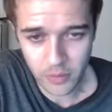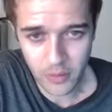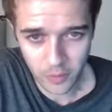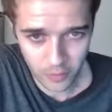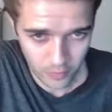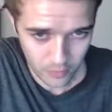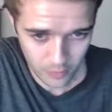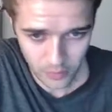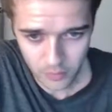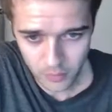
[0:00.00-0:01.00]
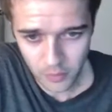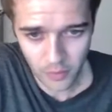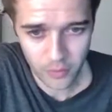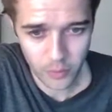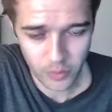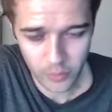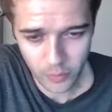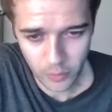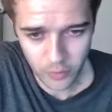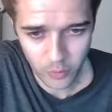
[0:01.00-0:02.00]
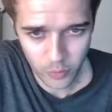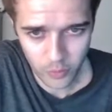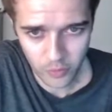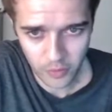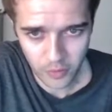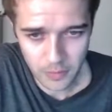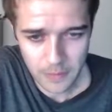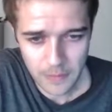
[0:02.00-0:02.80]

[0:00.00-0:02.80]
That's the software that was used to produce that.